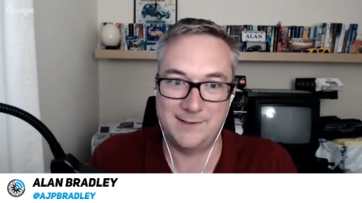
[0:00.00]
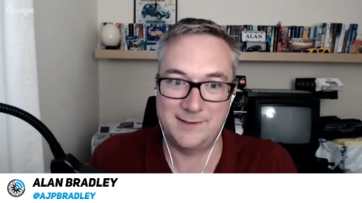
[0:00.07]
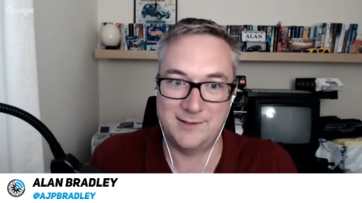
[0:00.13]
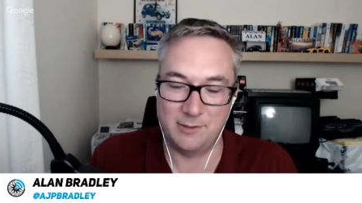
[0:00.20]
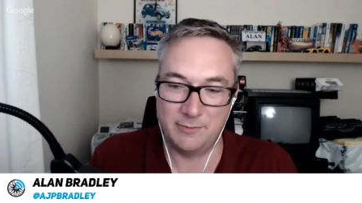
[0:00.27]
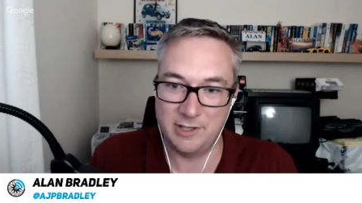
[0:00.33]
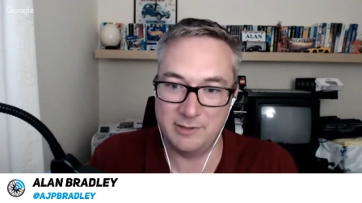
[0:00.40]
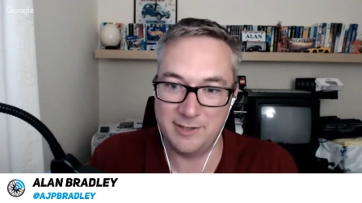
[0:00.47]

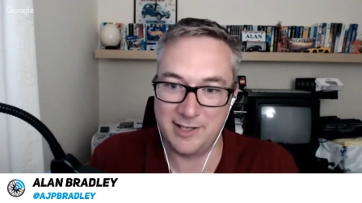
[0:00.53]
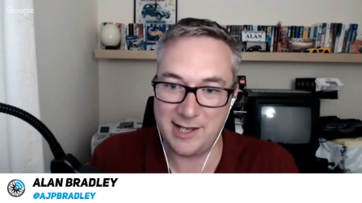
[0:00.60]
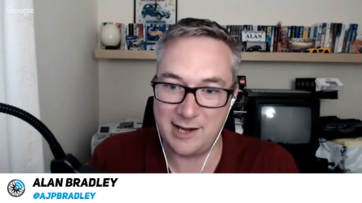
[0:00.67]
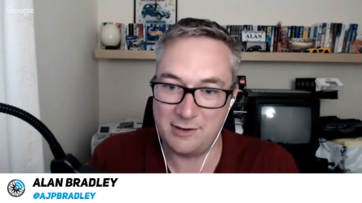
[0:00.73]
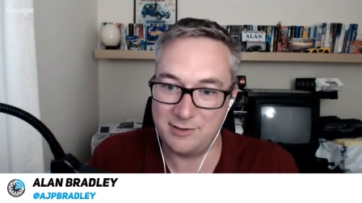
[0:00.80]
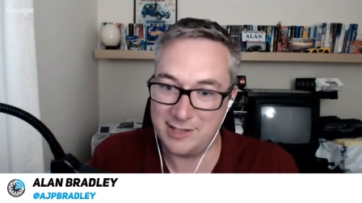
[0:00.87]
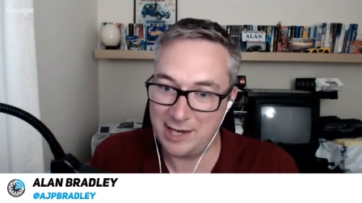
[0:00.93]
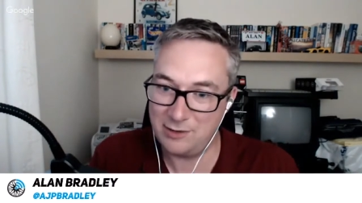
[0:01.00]
Some of them
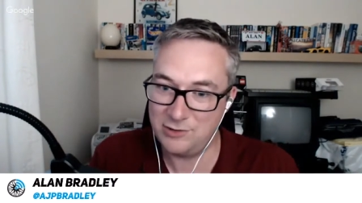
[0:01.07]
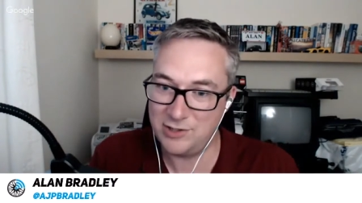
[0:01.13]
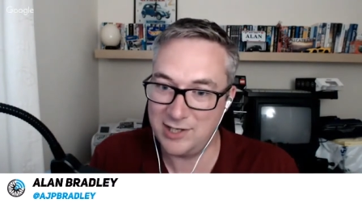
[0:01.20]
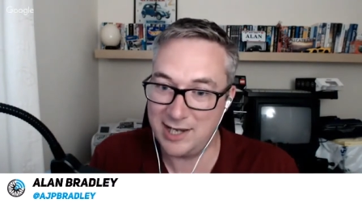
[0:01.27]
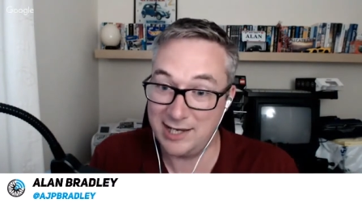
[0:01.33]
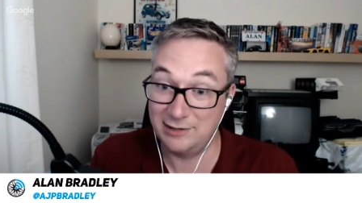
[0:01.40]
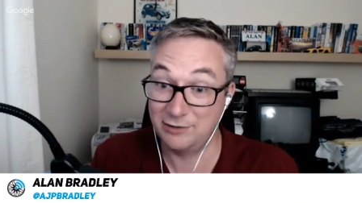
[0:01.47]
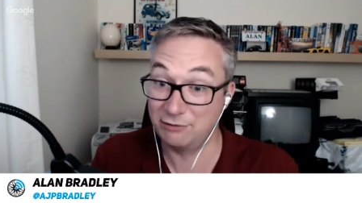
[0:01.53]
are now
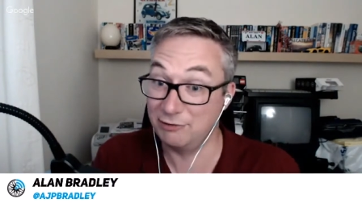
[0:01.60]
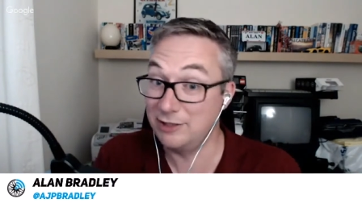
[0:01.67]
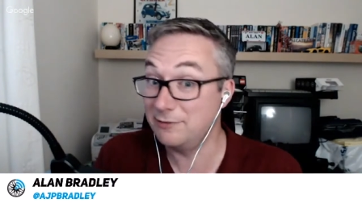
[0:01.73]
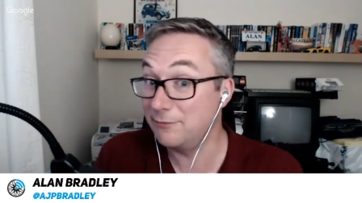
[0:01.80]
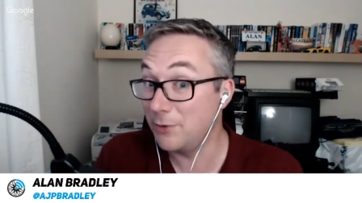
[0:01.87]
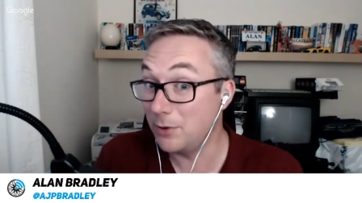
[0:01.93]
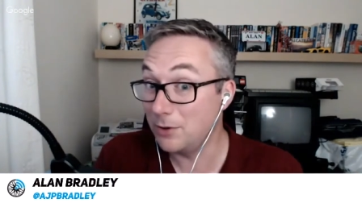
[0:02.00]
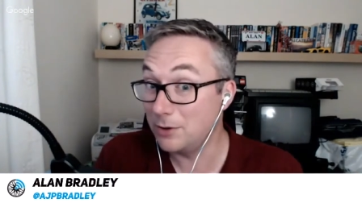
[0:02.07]
saying 3 to
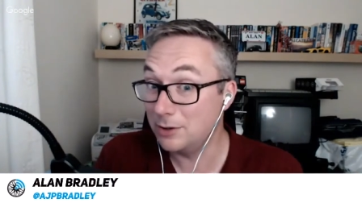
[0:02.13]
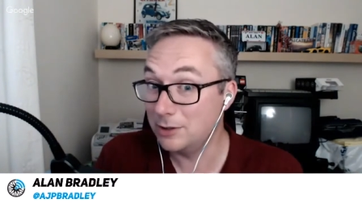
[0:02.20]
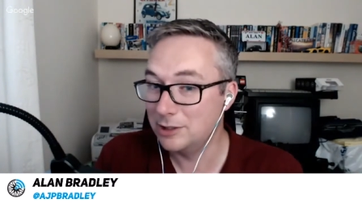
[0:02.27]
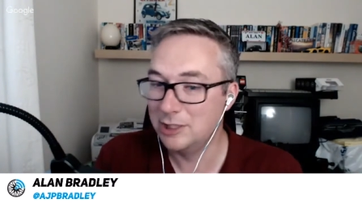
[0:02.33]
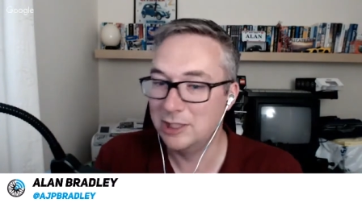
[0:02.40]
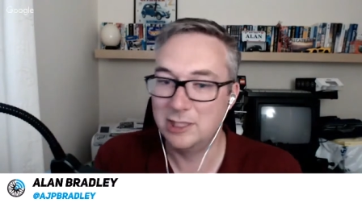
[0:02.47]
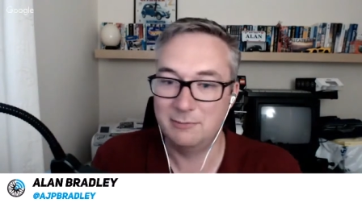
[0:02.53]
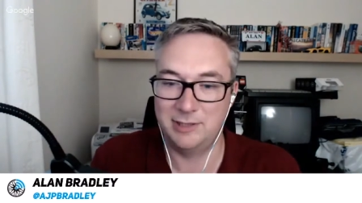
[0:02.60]
4,
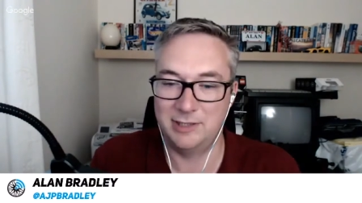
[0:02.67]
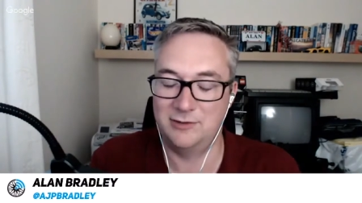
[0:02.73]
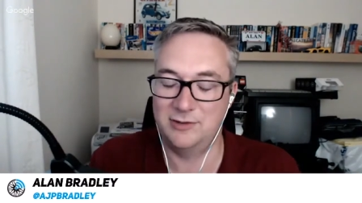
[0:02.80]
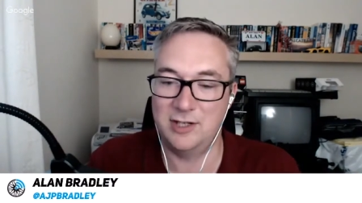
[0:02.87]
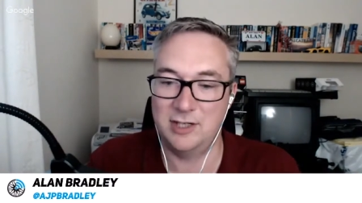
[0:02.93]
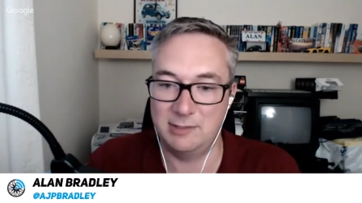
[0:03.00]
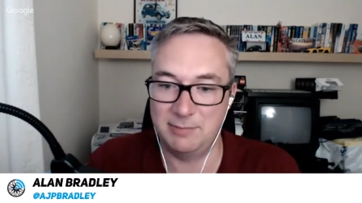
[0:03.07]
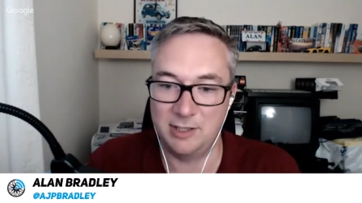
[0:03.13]

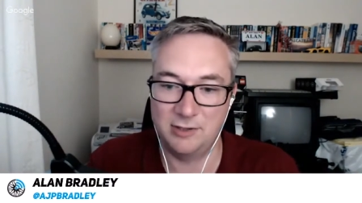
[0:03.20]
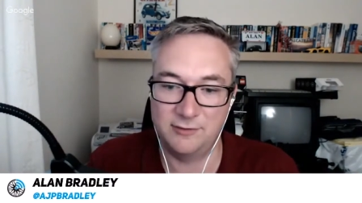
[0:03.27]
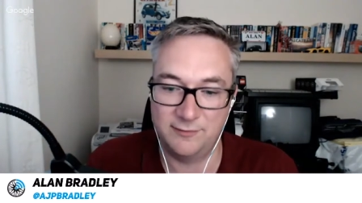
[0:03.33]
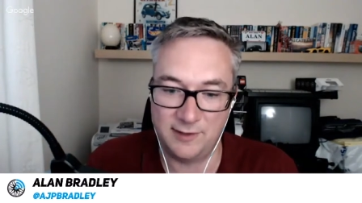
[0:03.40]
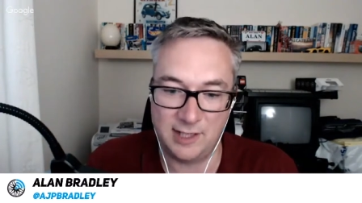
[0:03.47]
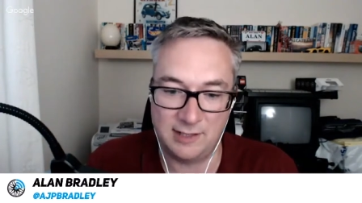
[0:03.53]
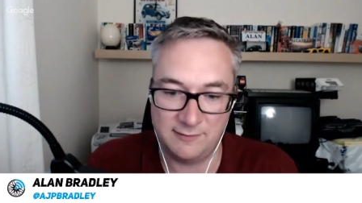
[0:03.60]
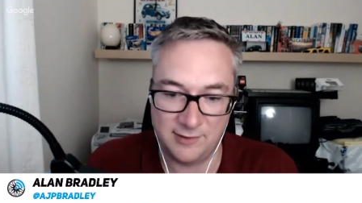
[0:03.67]
certainly because
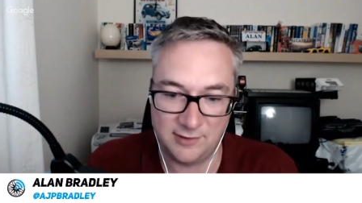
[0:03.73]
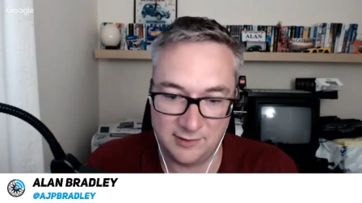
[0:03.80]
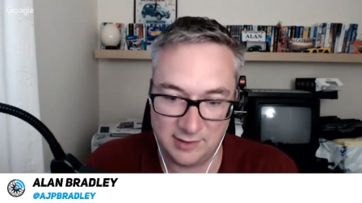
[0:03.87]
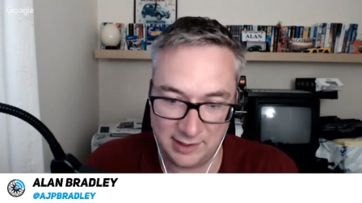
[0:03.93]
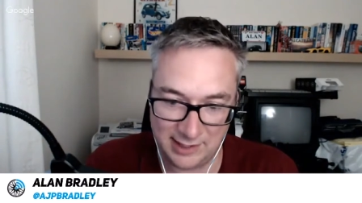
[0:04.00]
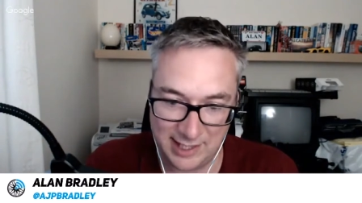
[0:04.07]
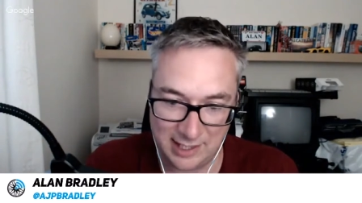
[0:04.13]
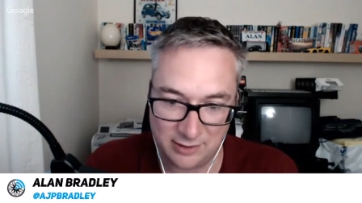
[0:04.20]
5 isn't
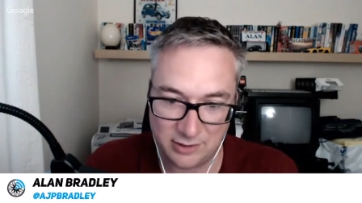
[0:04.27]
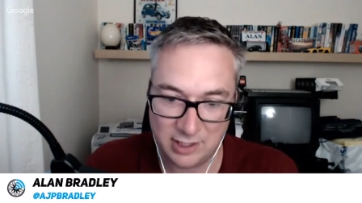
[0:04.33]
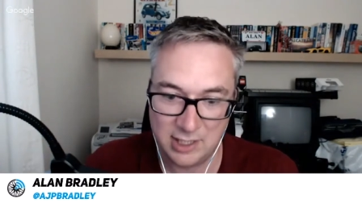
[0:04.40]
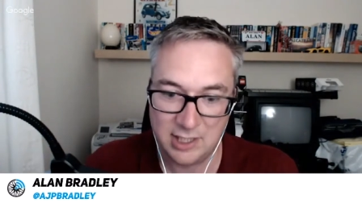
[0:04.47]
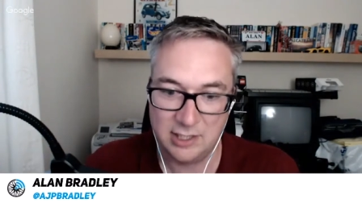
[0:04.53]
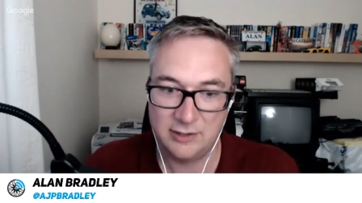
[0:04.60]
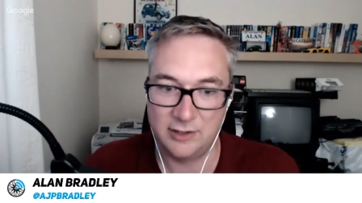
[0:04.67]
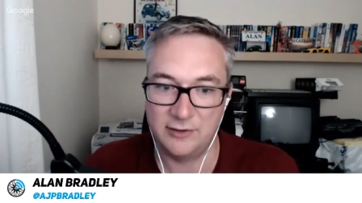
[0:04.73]
allowed.
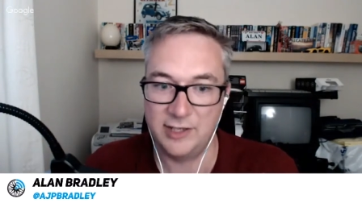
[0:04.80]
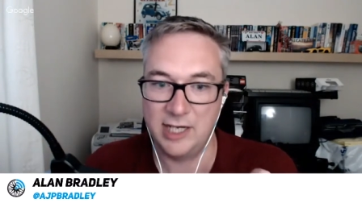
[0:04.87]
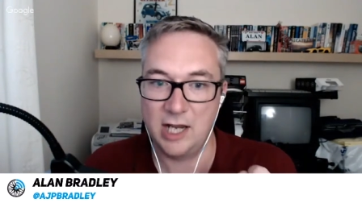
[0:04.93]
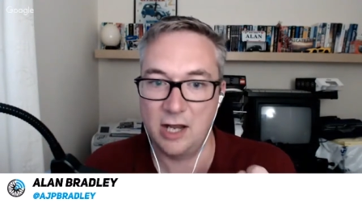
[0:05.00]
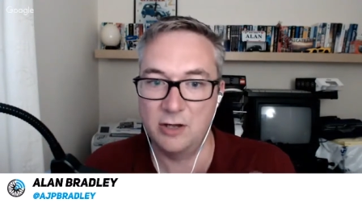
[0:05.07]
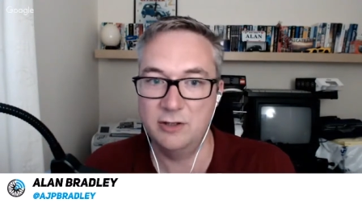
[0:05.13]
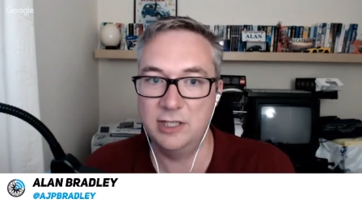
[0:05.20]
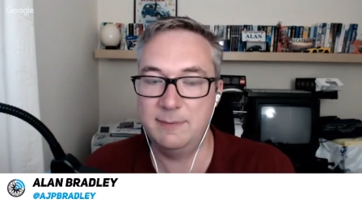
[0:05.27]
That the
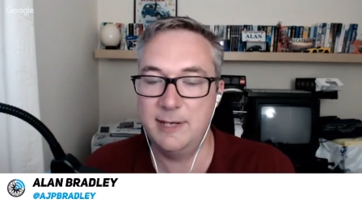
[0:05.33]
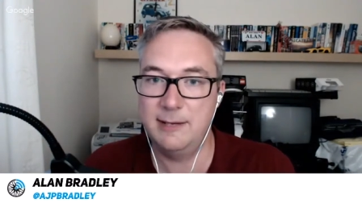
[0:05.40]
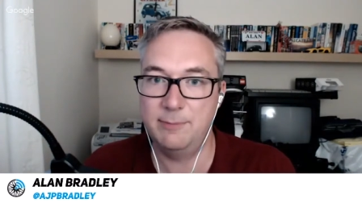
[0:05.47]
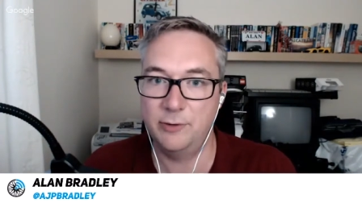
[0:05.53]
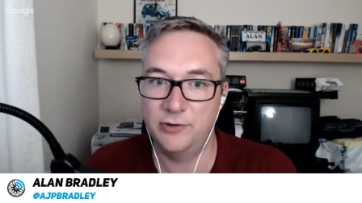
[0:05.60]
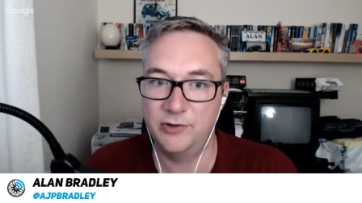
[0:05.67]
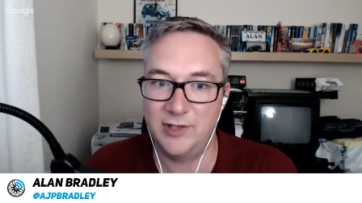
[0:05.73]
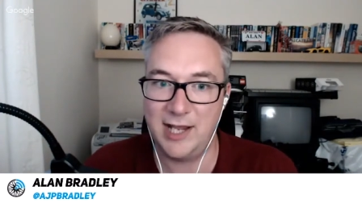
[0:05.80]
only
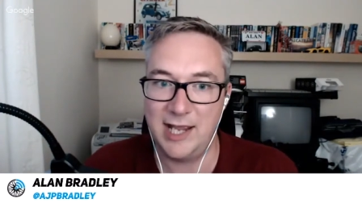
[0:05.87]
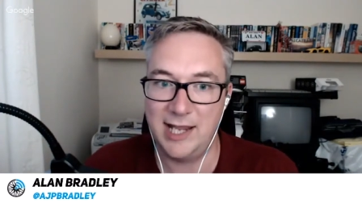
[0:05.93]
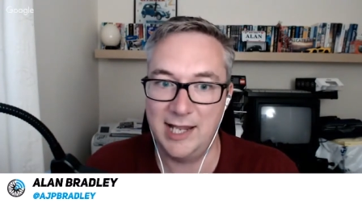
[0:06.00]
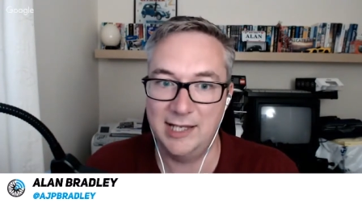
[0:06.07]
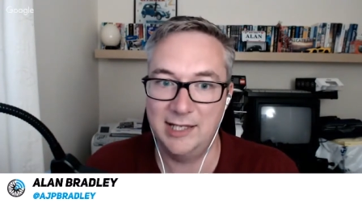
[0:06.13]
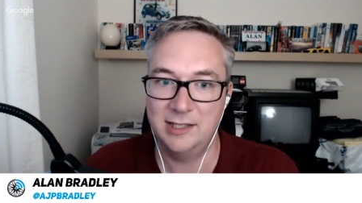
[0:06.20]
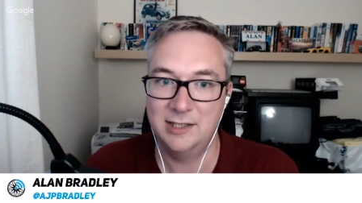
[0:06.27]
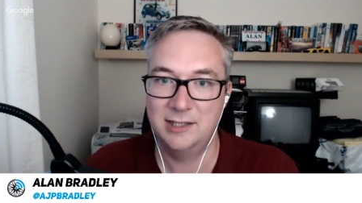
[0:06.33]
people saying